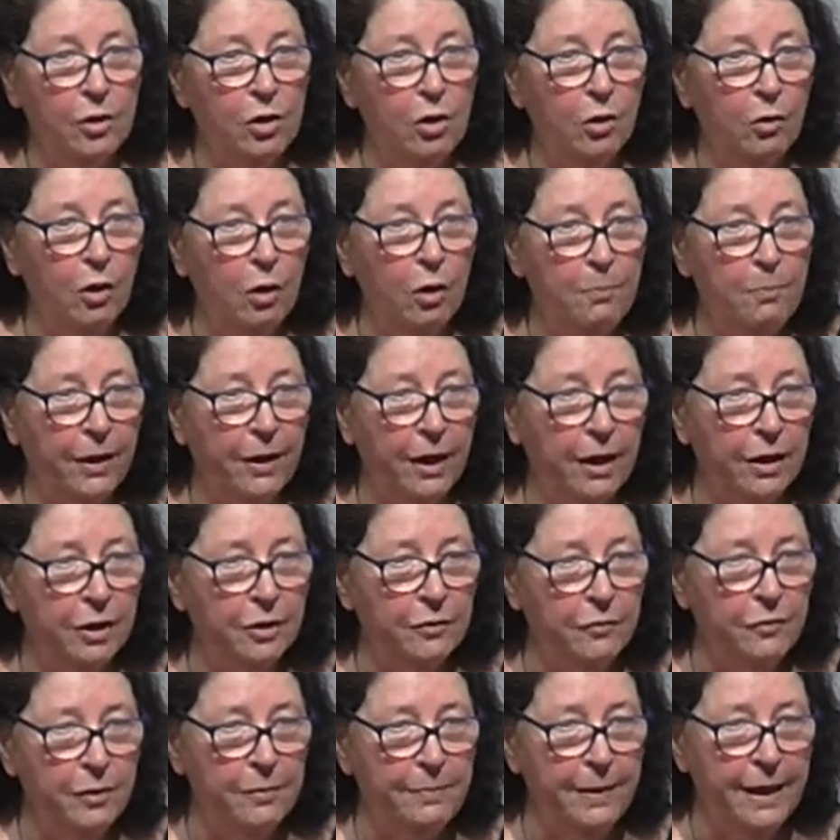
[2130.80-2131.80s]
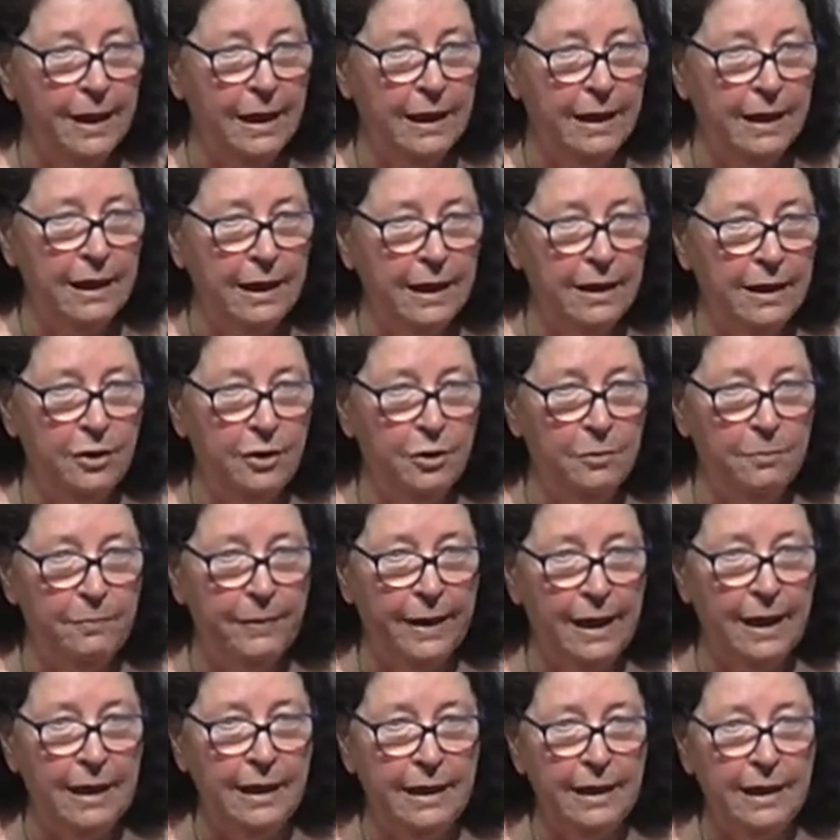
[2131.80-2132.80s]
lower part of the belly,
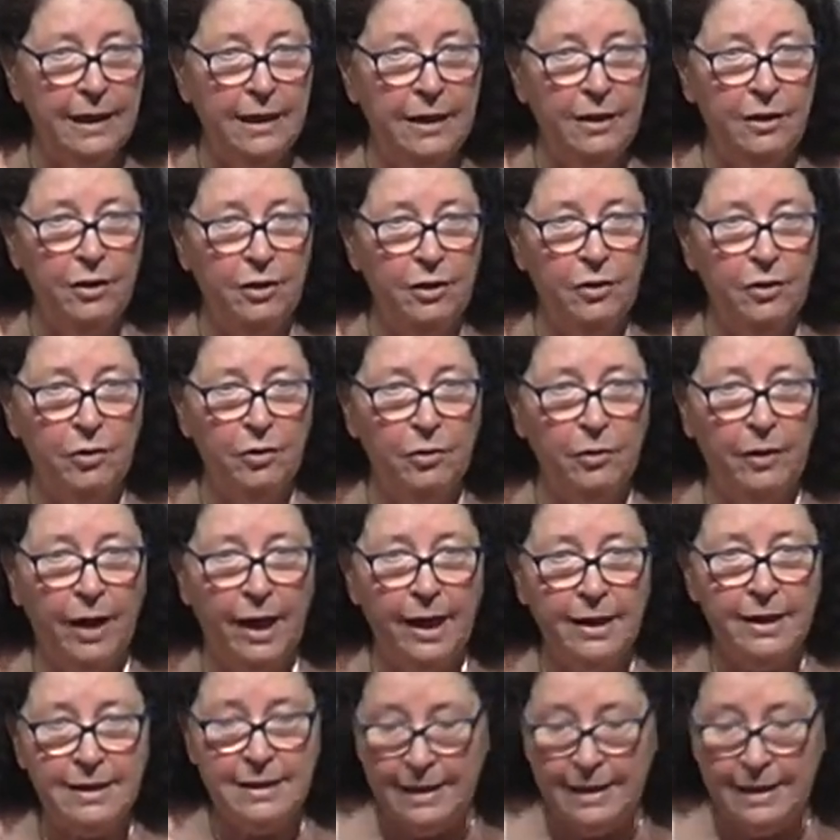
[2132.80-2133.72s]
the thorax